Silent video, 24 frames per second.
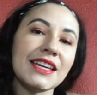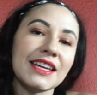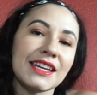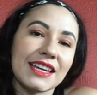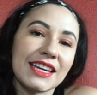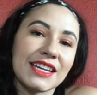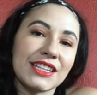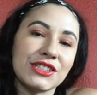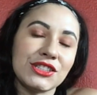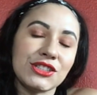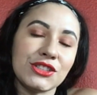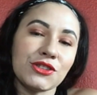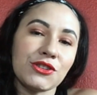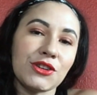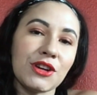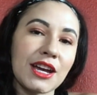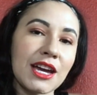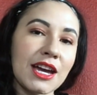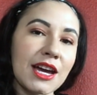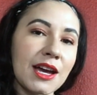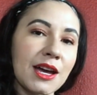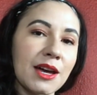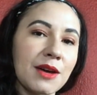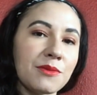
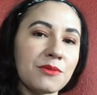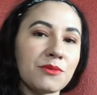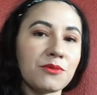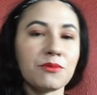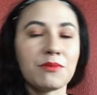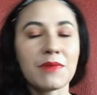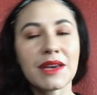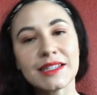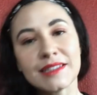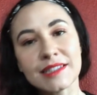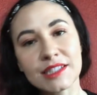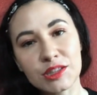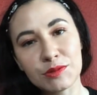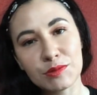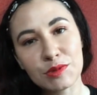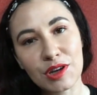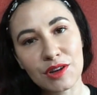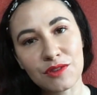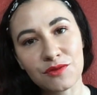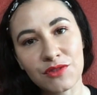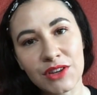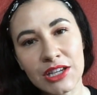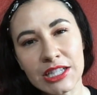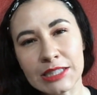Instagram, message me on
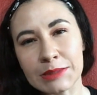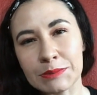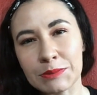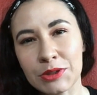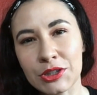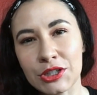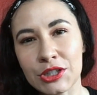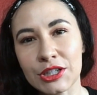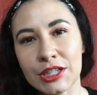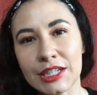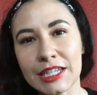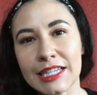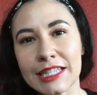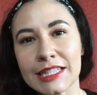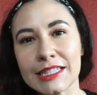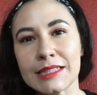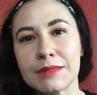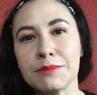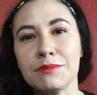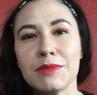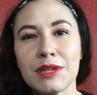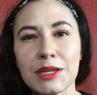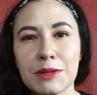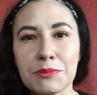Facebook. It's
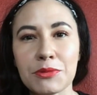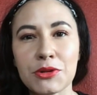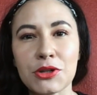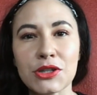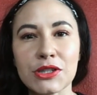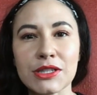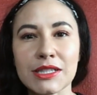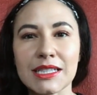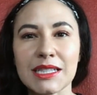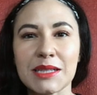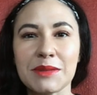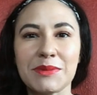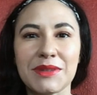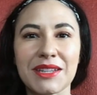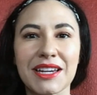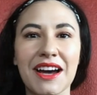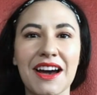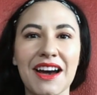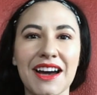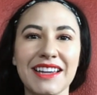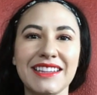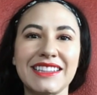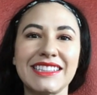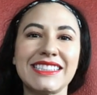me personally
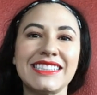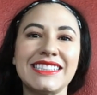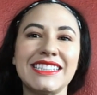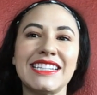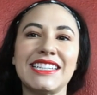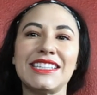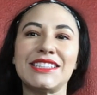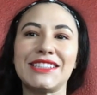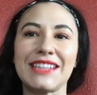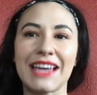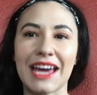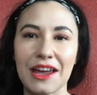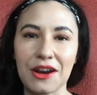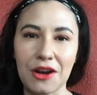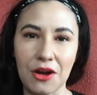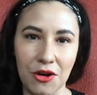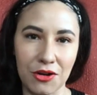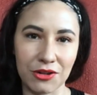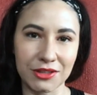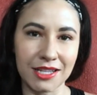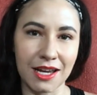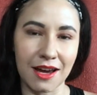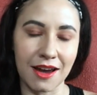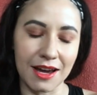behind the scenes at all
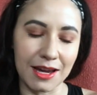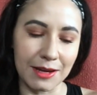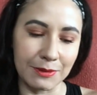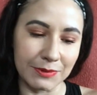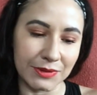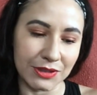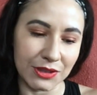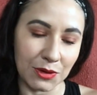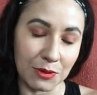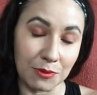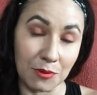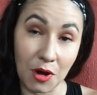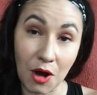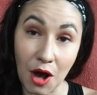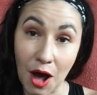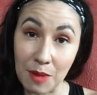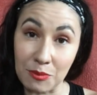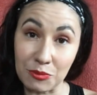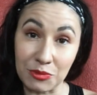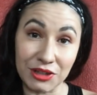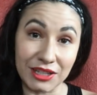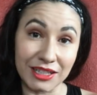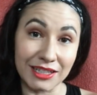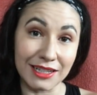times. So I'm
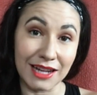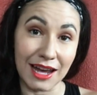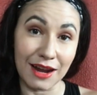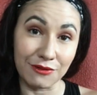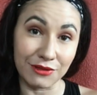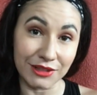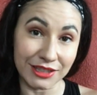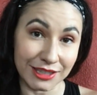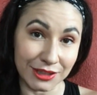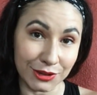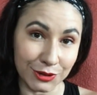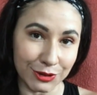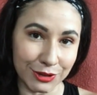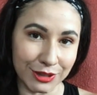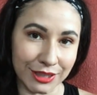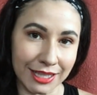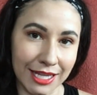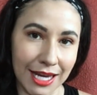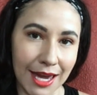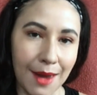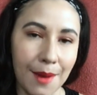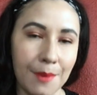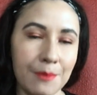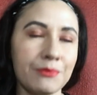reading every single
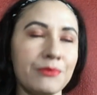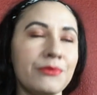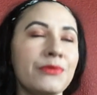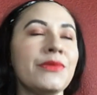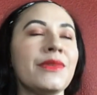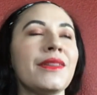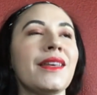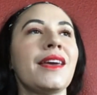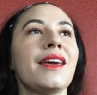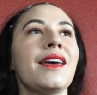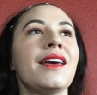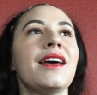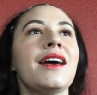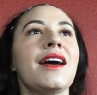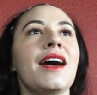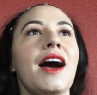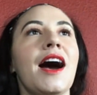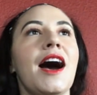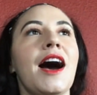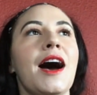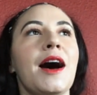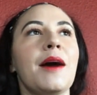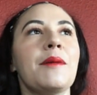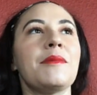DM,
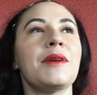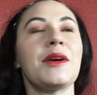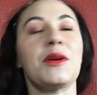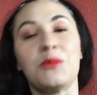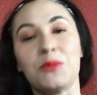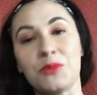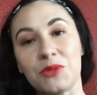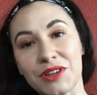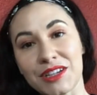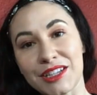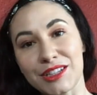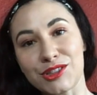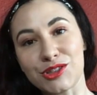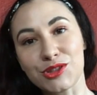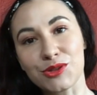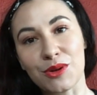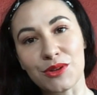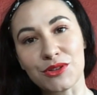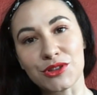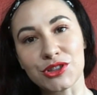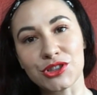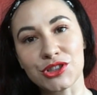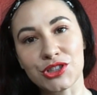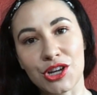and we'll get you on
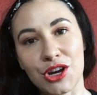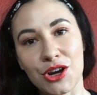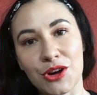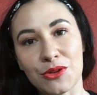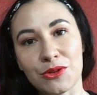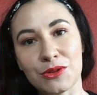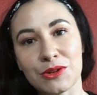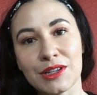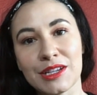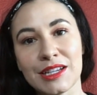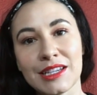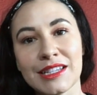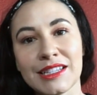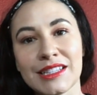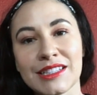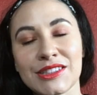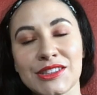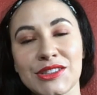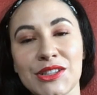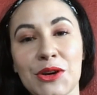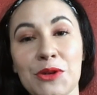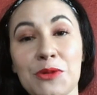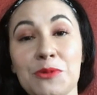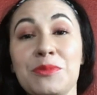the show.
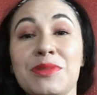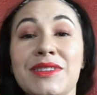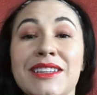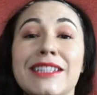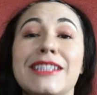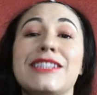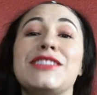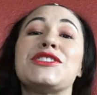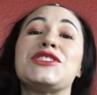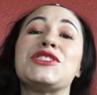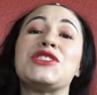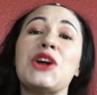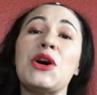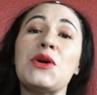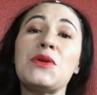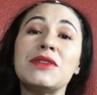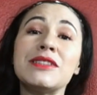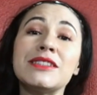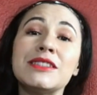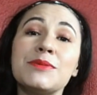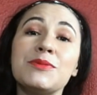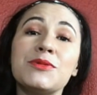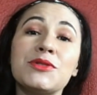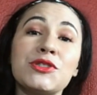So please go and
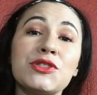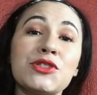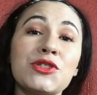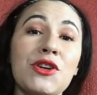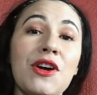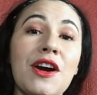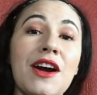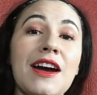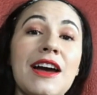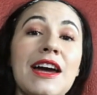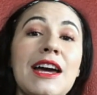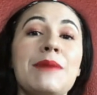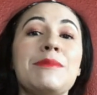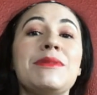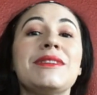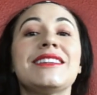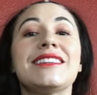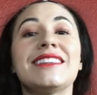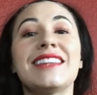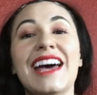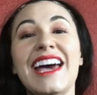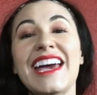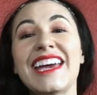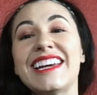subscribe,
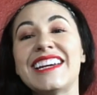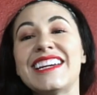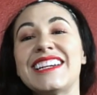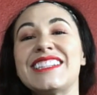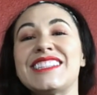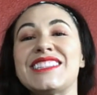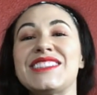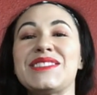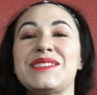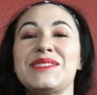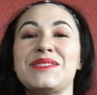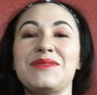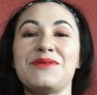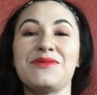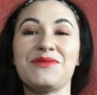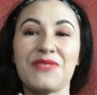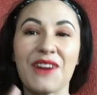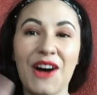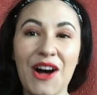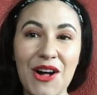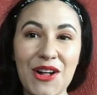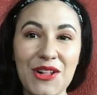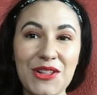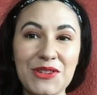like us,
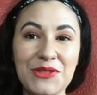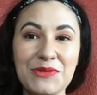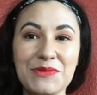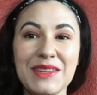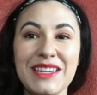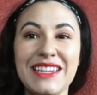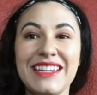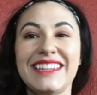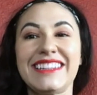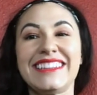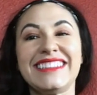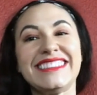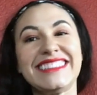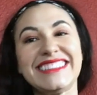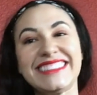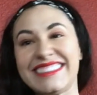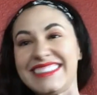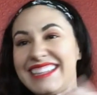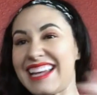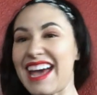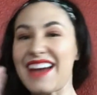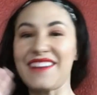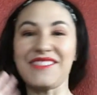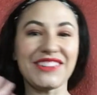follow me,
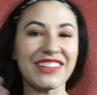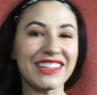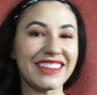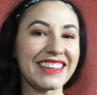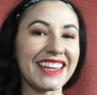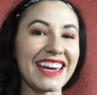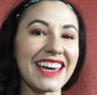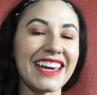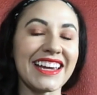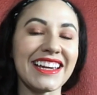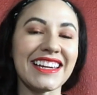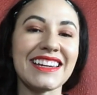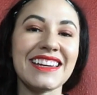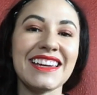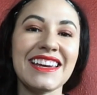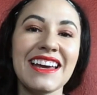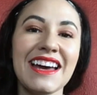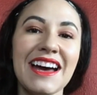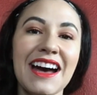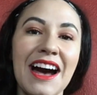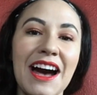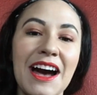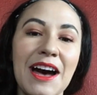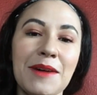everything.
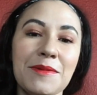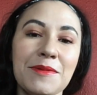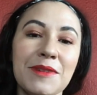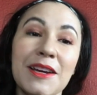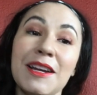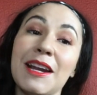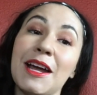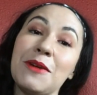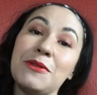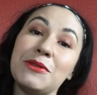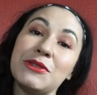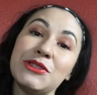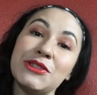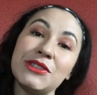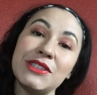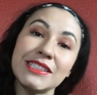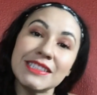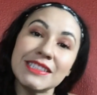And I will do the